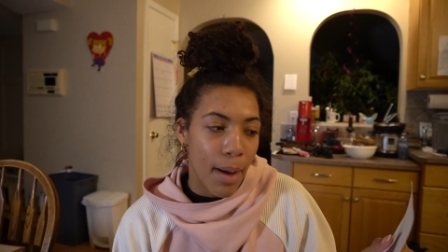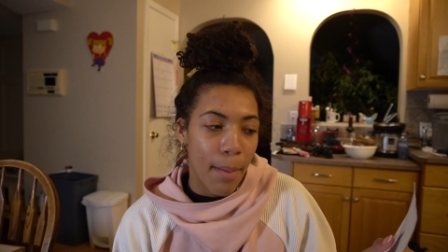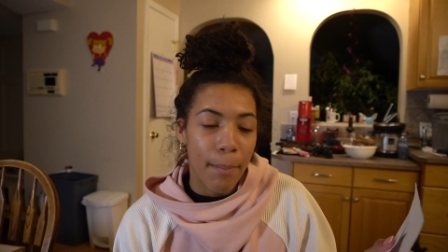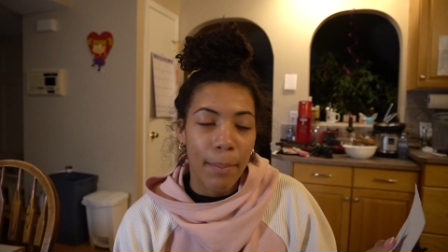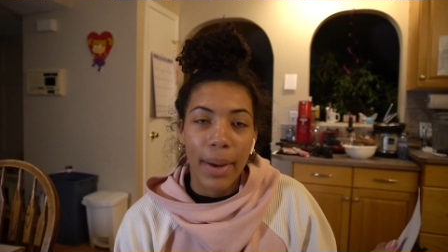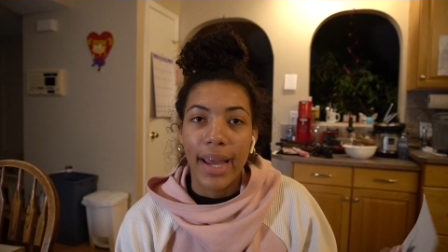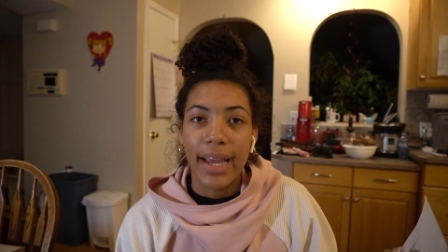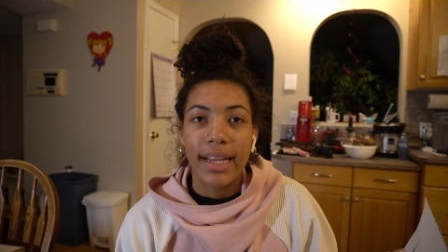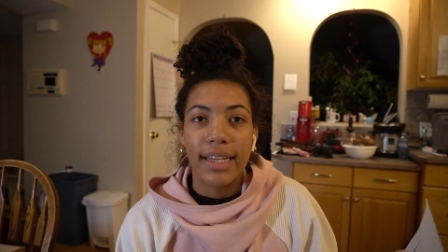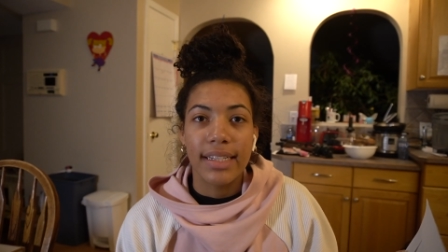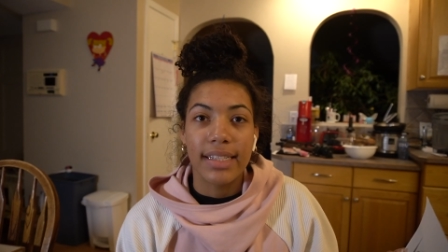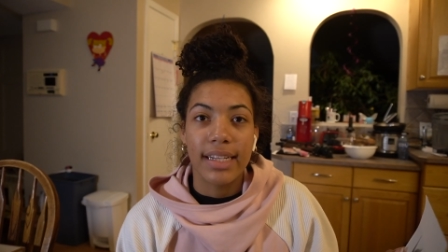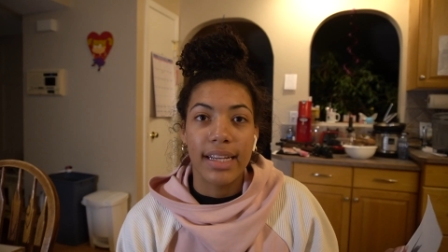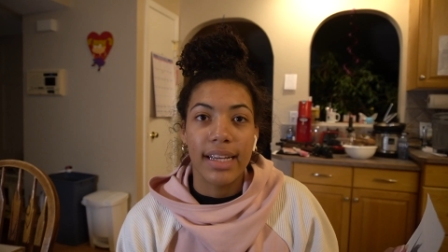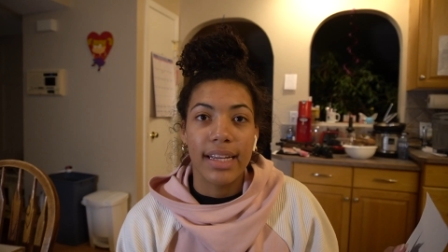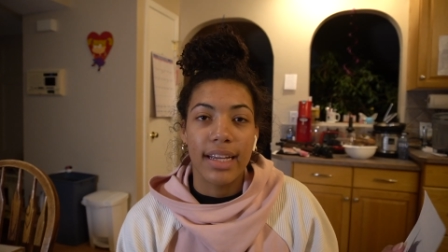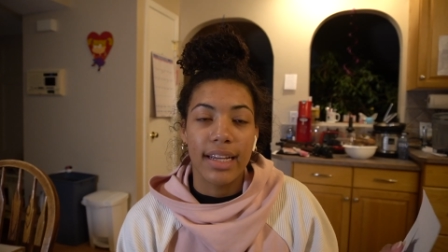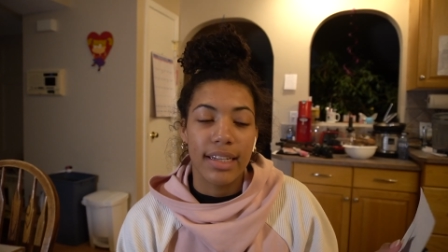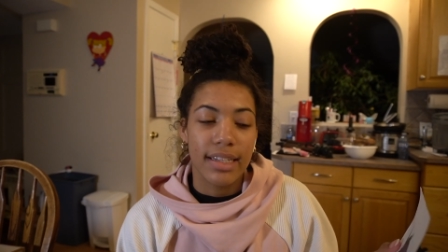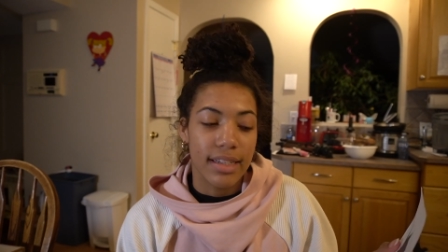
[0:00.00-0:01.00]
paint
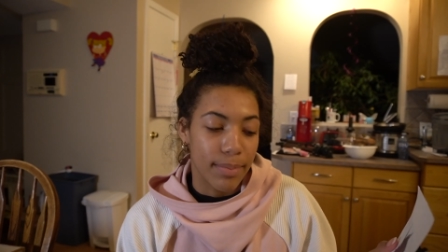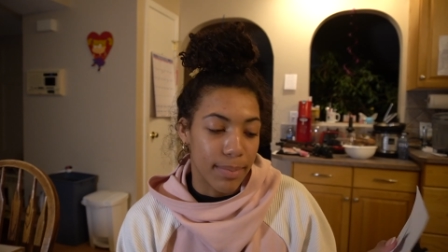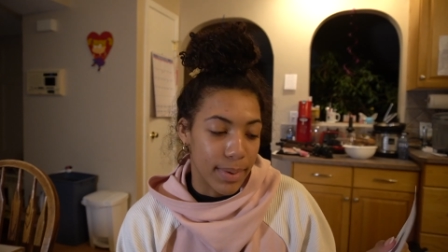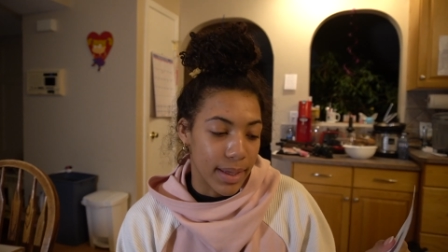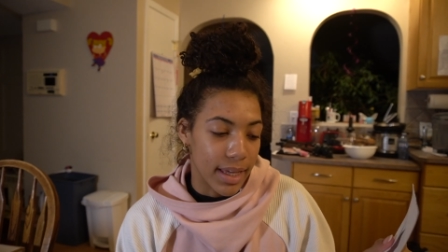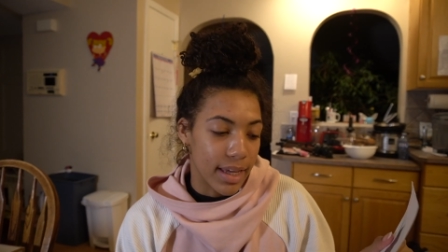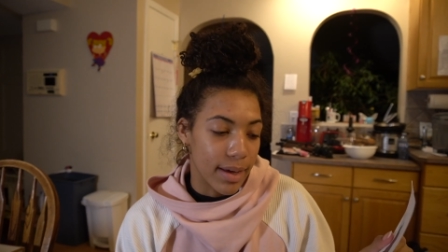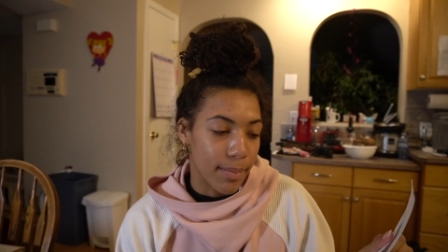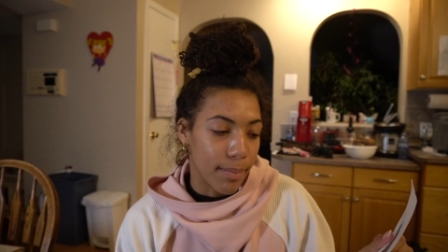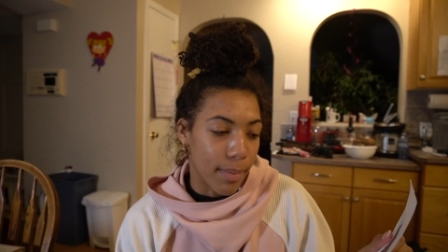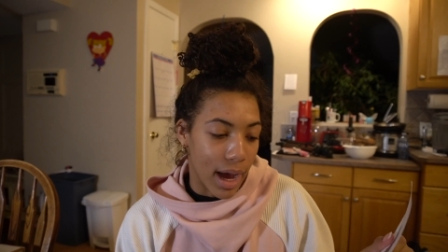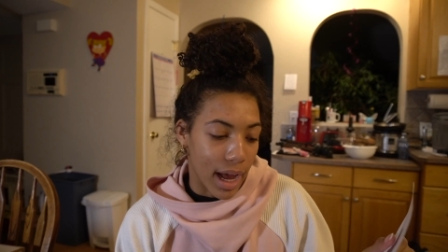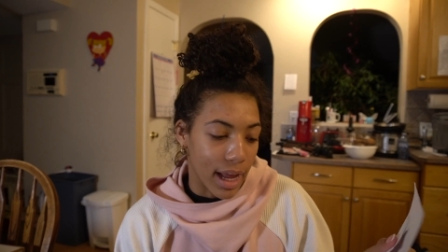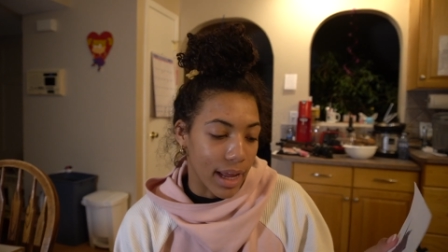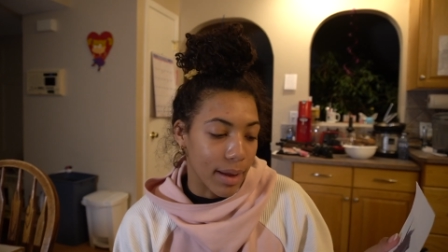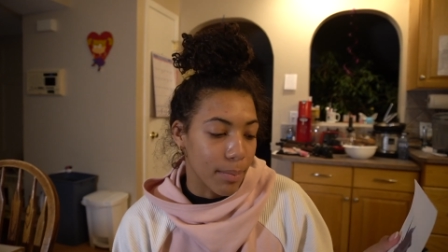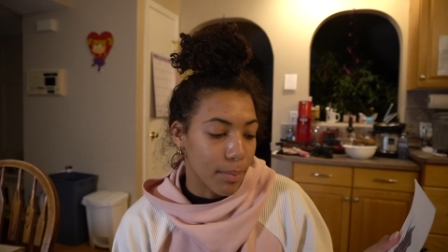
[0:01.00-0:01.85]
it to be my